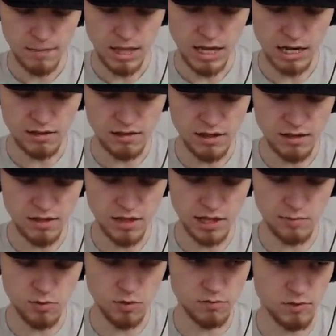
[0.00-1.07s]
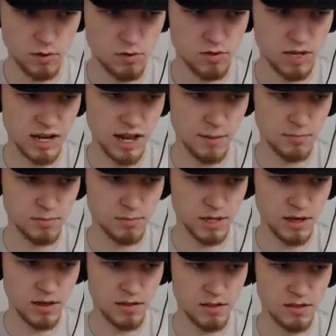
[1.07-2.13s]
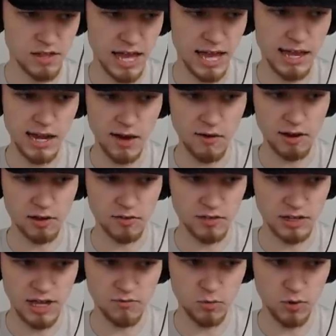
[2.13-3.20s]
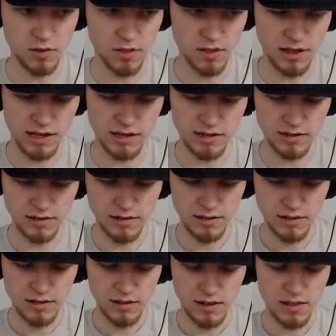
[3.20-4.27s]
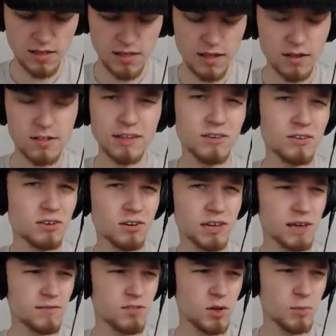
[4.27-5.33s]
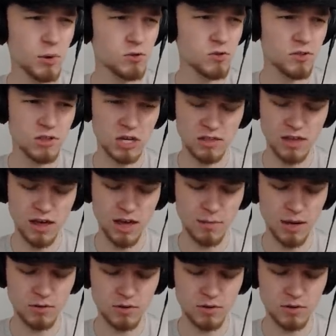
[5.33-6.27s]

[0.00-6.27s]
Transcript: And it did seem to have used it up, because, yeah, now I only have one slot. It sucks that you can only have two potions at a time. I